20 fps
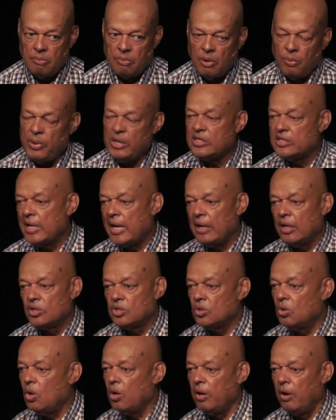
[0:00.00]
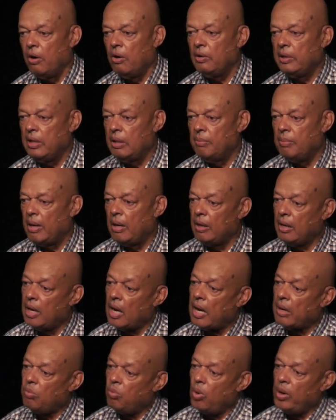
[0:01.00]
But we sang a song earlier about
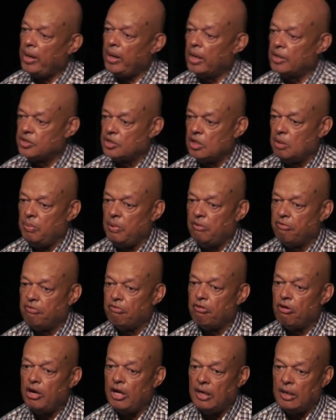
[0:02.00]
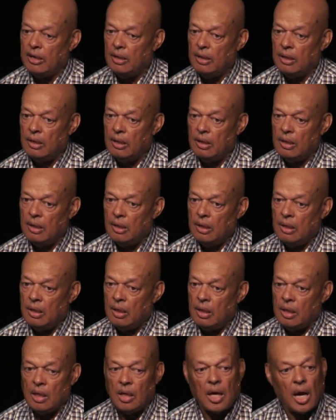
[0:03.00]
God wanting us to be free.
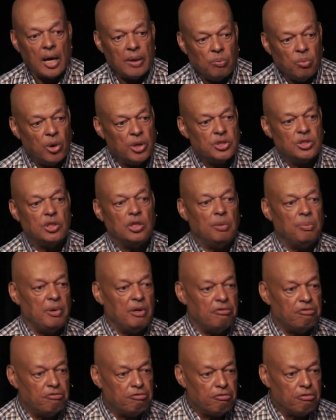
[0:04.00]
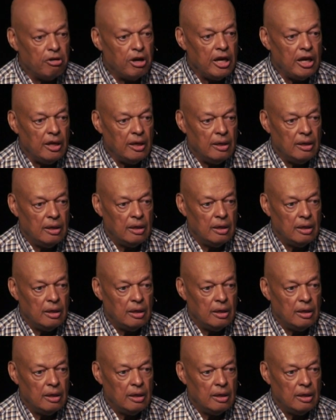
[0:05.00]
God wants you to be free.